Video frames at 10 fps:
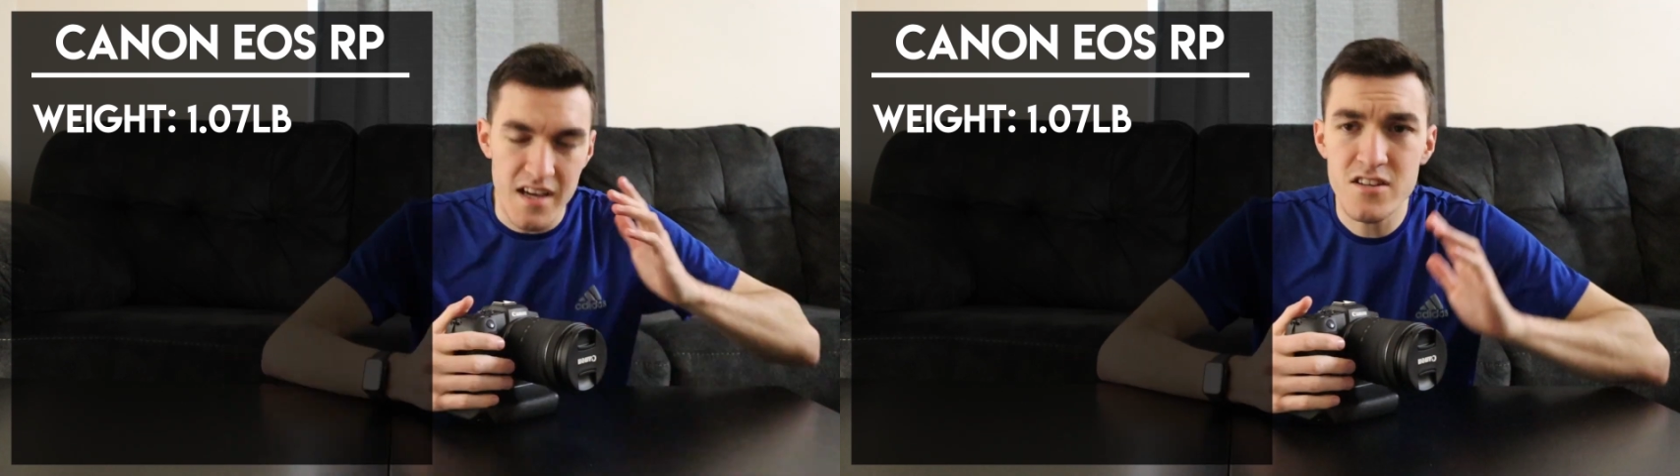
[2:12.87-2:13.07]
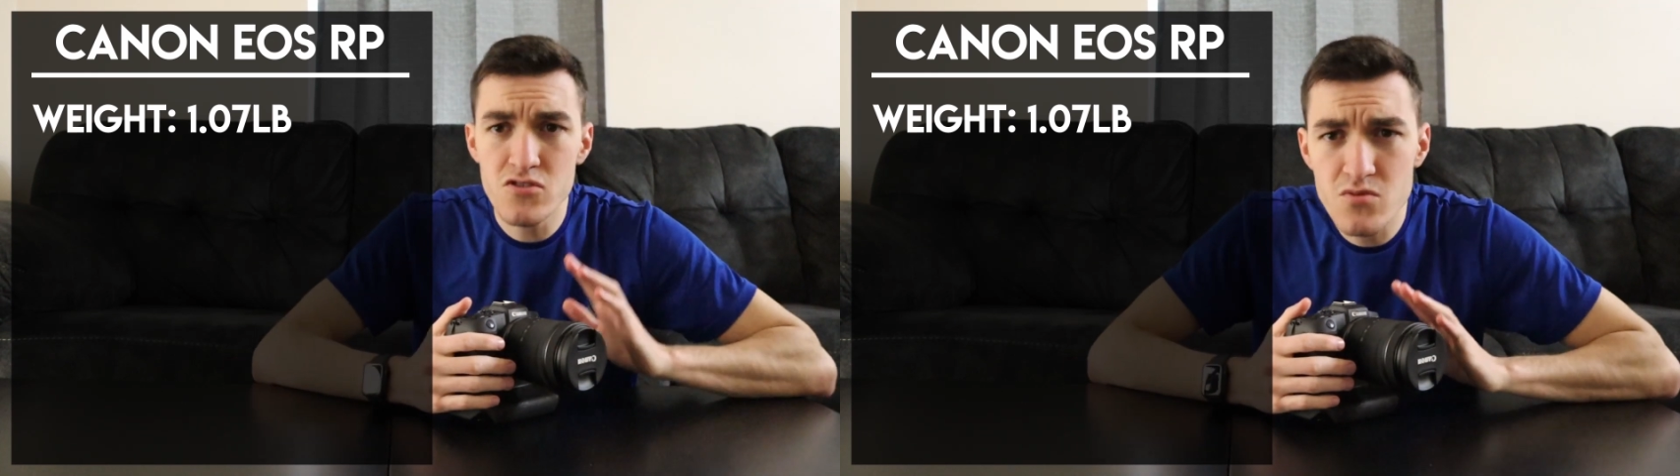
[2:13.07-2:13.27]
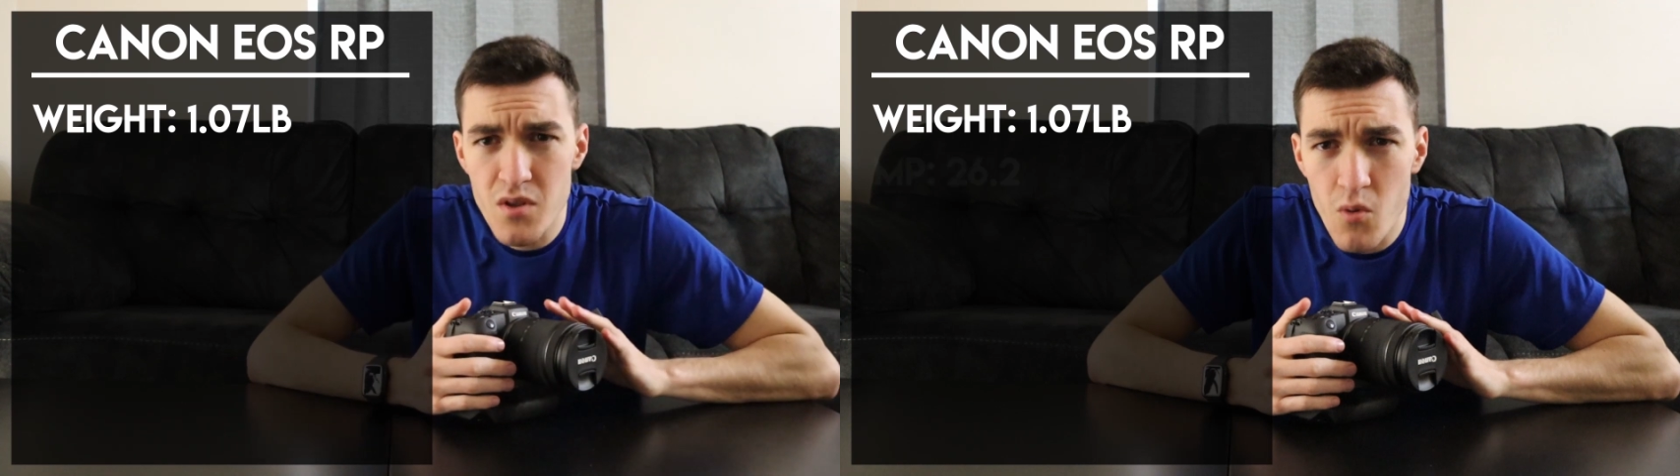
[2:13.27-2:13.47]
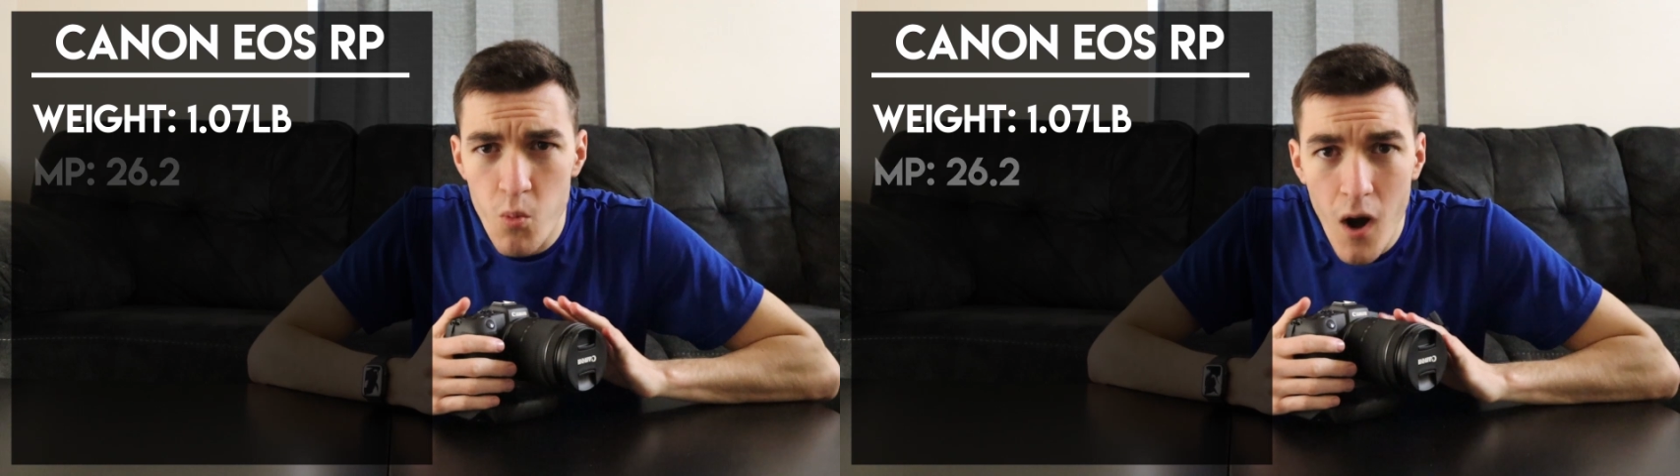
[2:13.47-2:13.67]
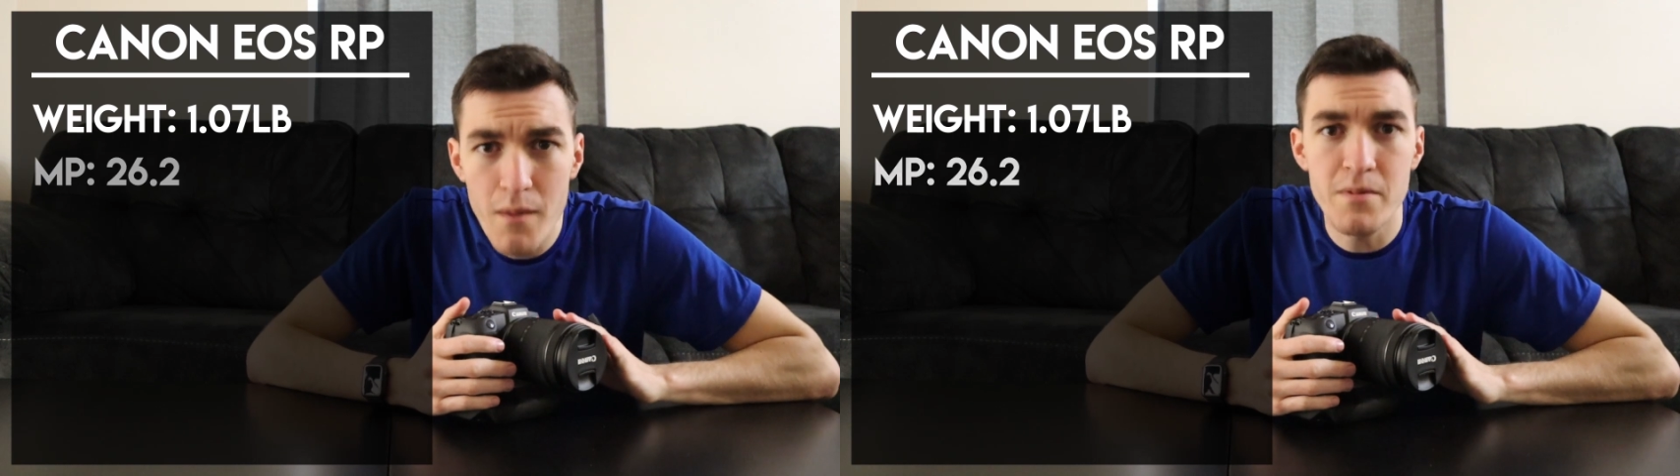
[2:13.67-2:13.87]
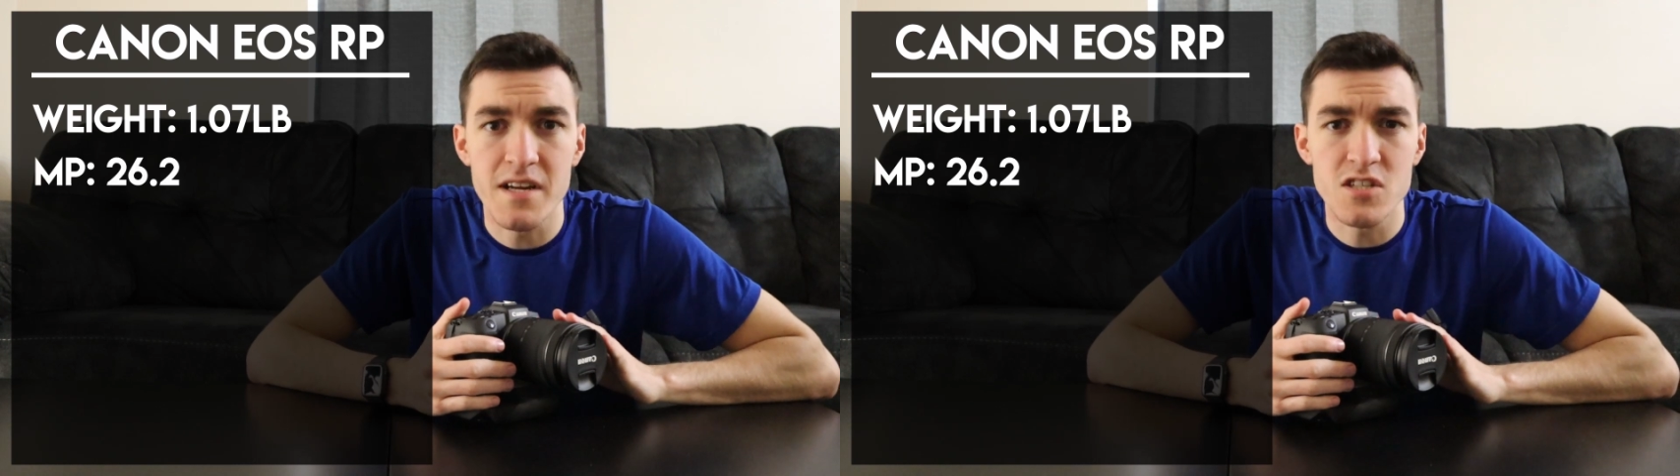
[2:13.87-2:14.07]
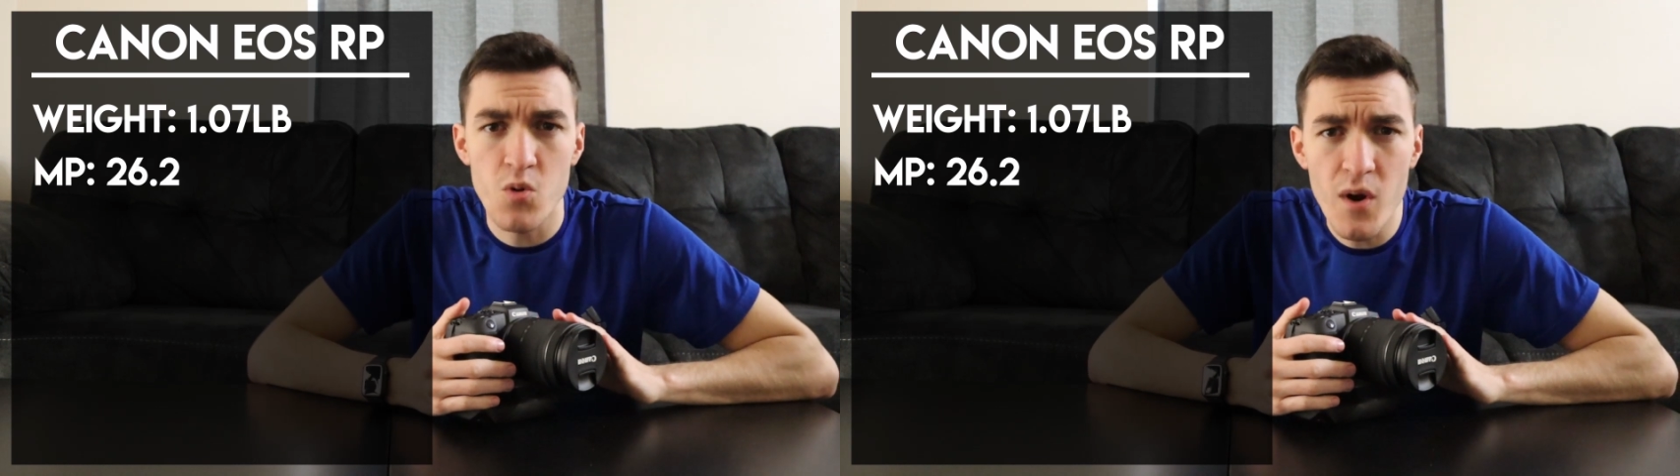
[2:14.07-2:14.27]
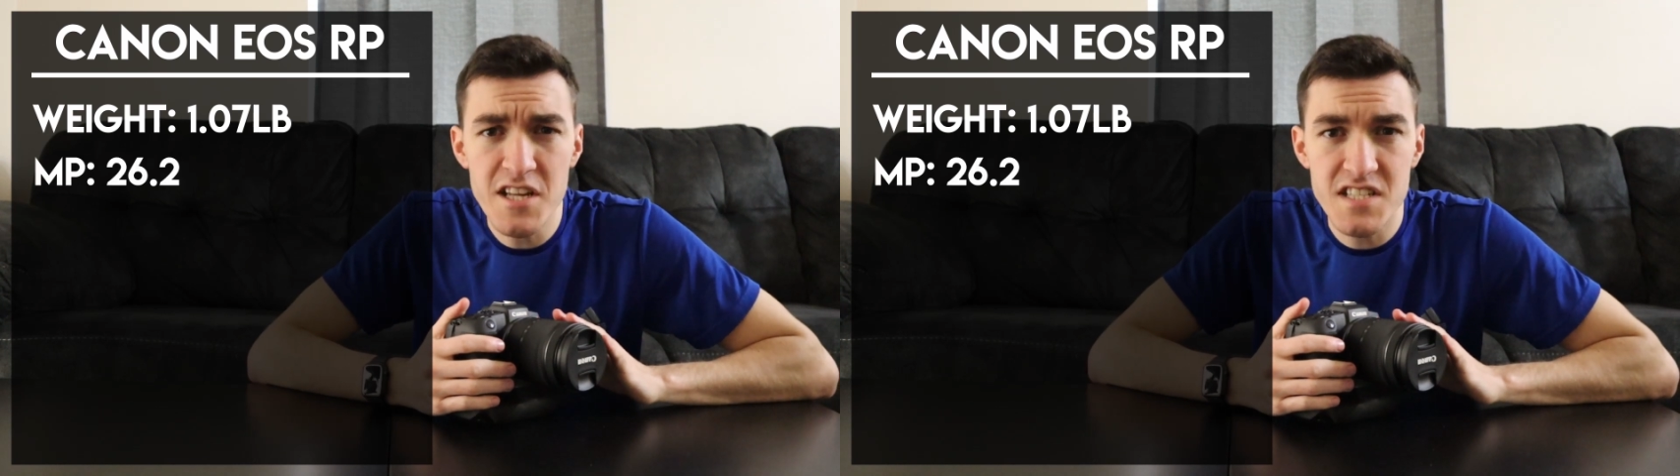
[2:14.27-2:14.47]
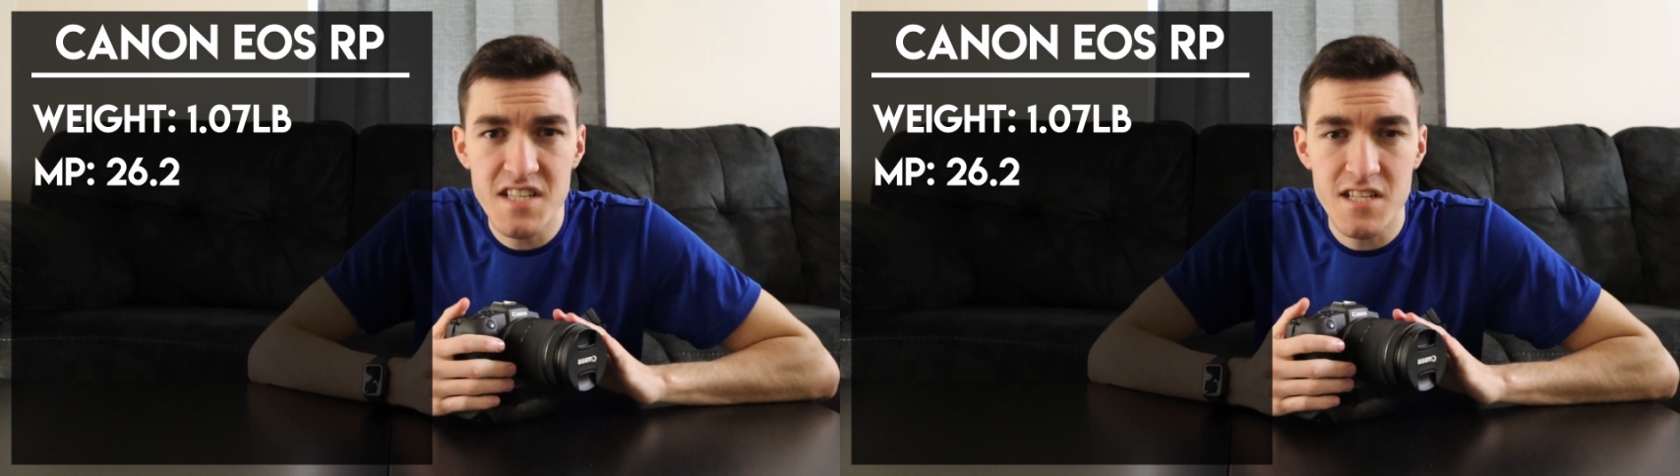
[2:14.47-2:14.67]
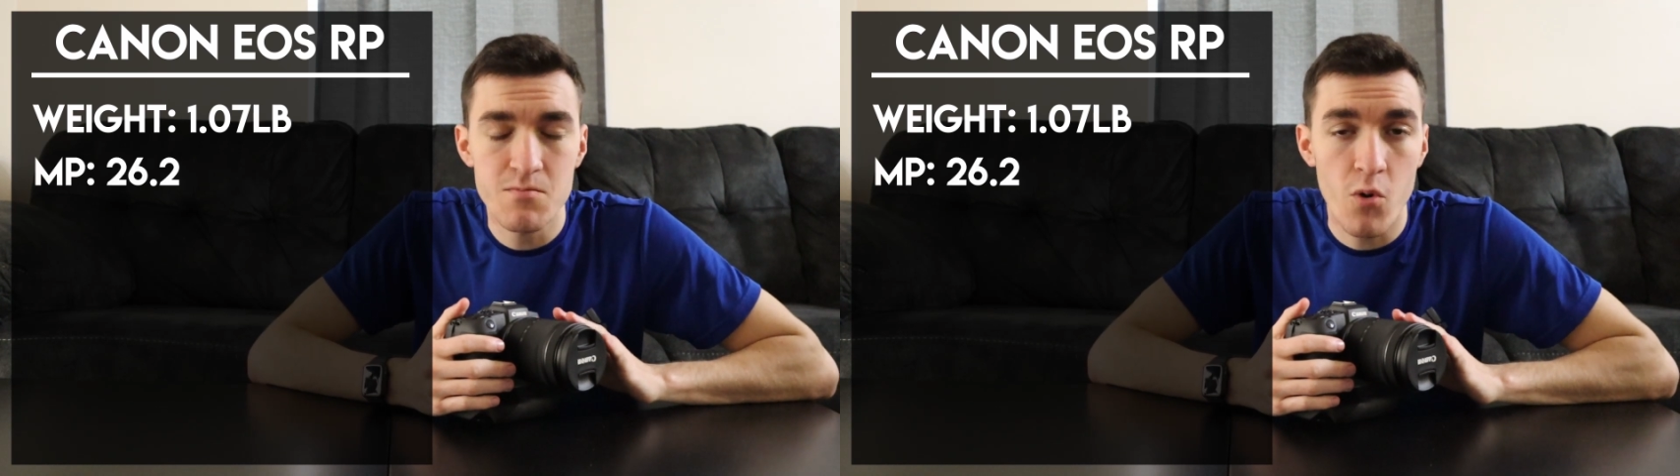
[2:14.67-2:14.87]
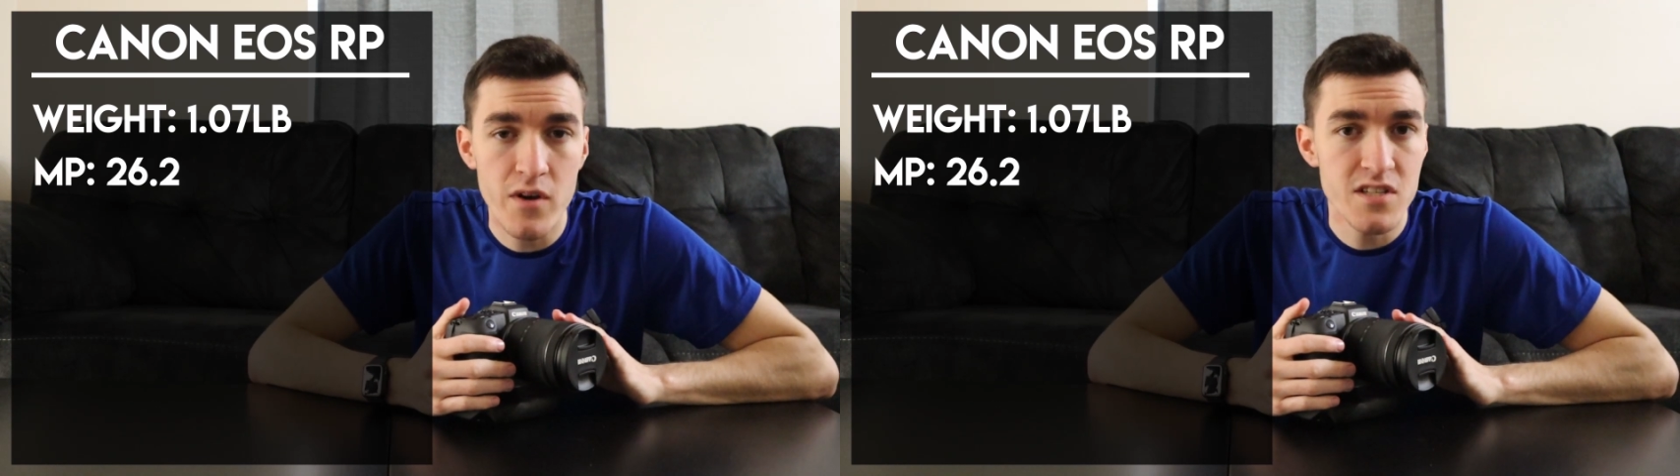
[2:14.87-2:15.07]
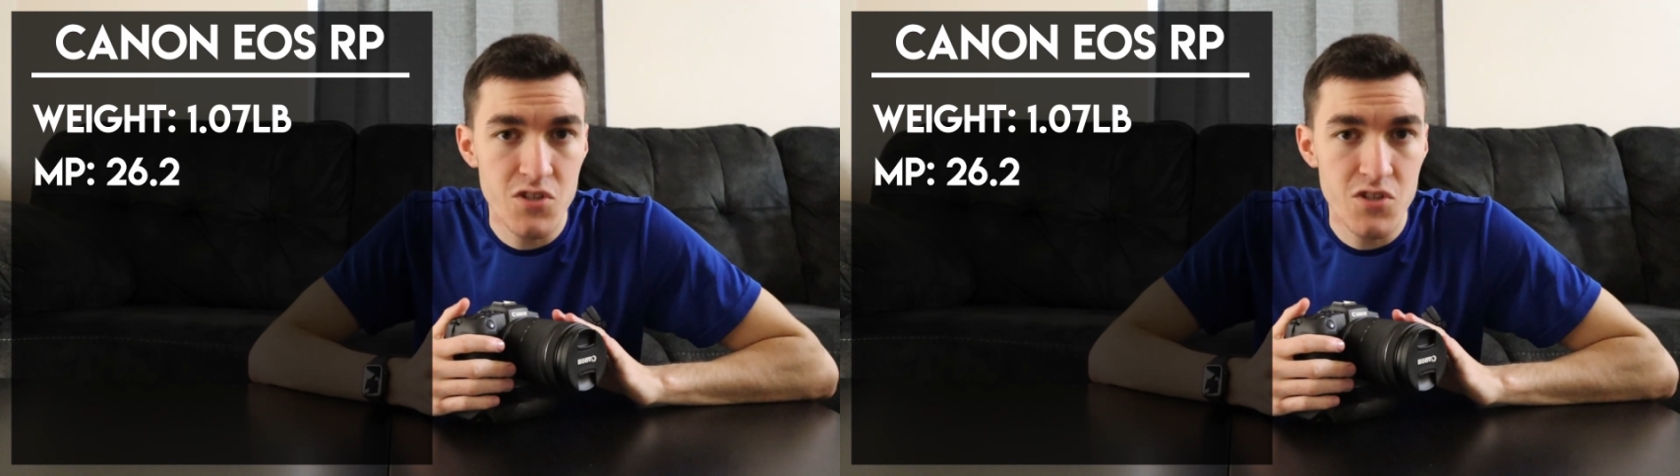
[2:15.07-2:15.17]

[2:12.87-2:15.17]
Issued with a whopping 26.2